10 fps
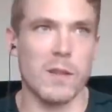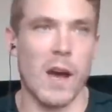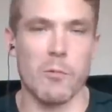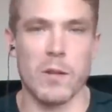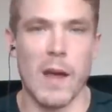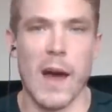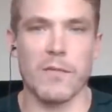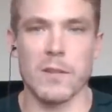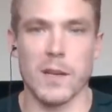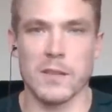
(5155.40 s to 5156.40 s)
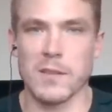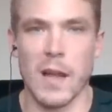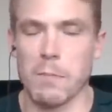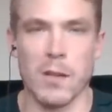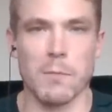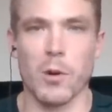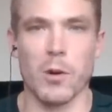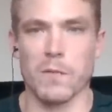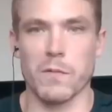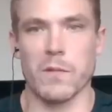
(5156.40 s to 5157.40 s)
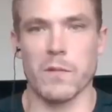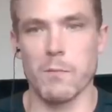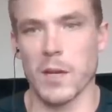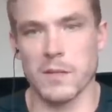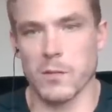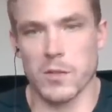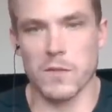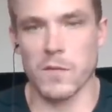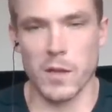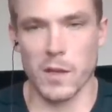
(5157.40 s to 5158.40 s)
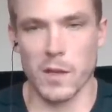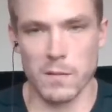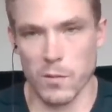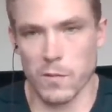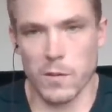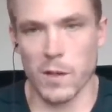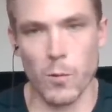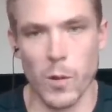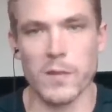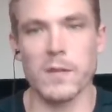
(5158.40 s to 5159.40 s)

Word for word: I would have to like stop playing poker full time, because it would just feel like it would feel like a waste.